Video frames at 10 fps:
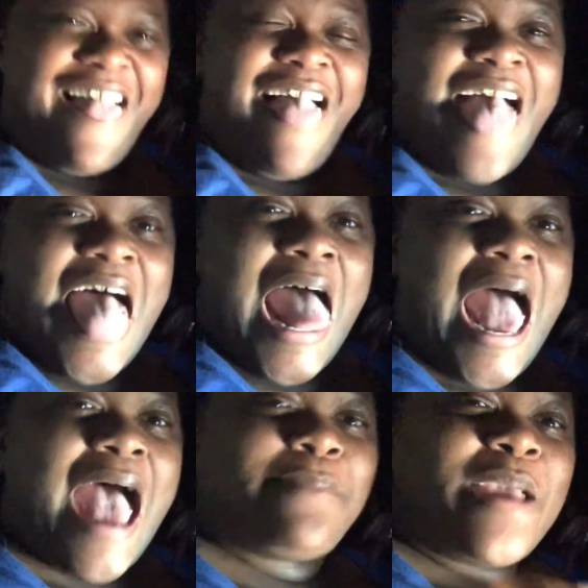stuff happened
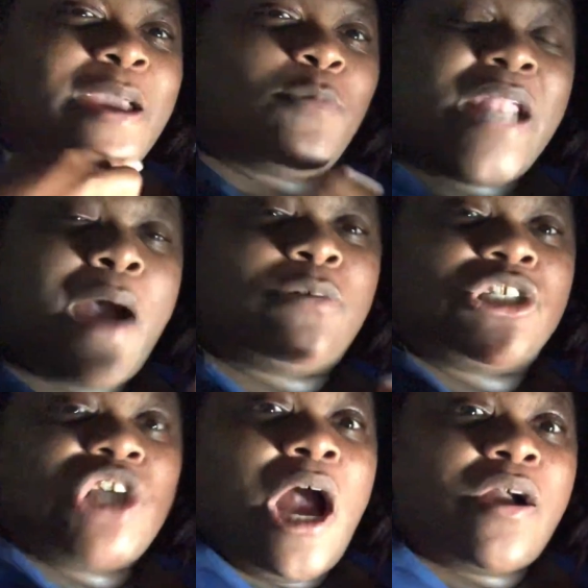when you were I mean, younger. When I
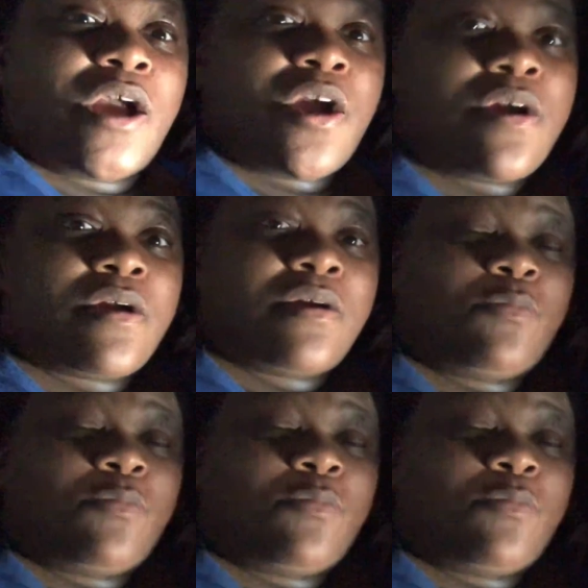was you got, younger, okay.